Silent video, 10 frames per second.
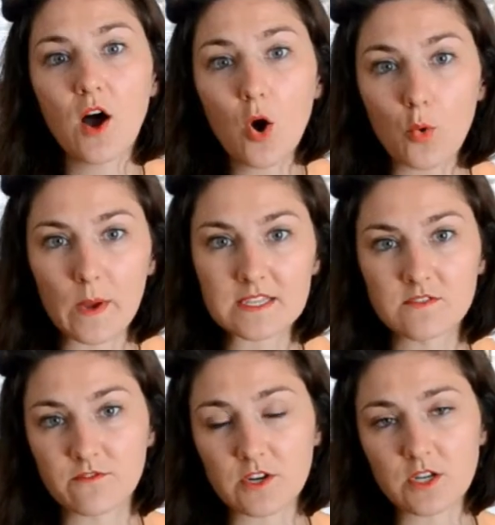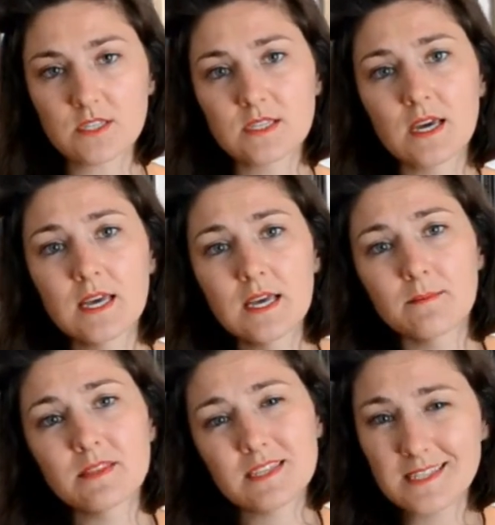always first.
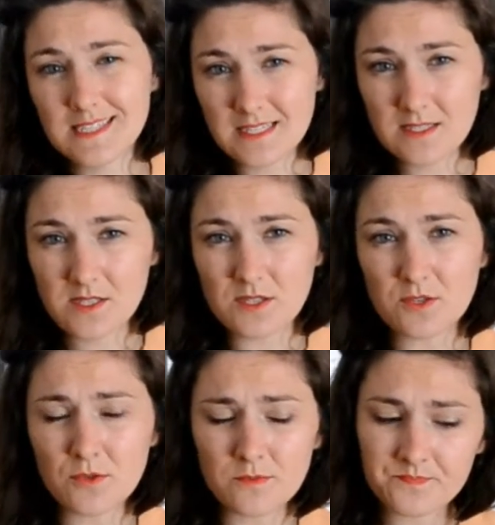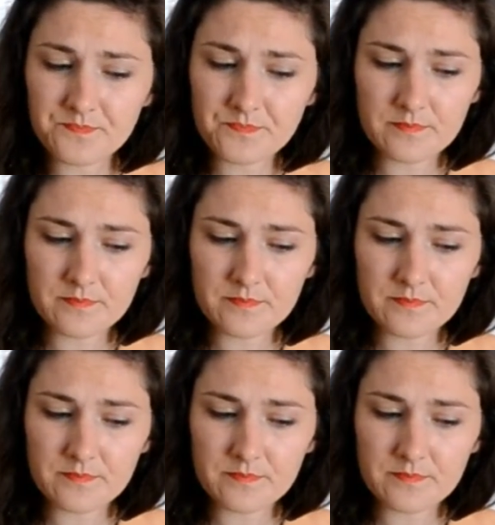But this tends to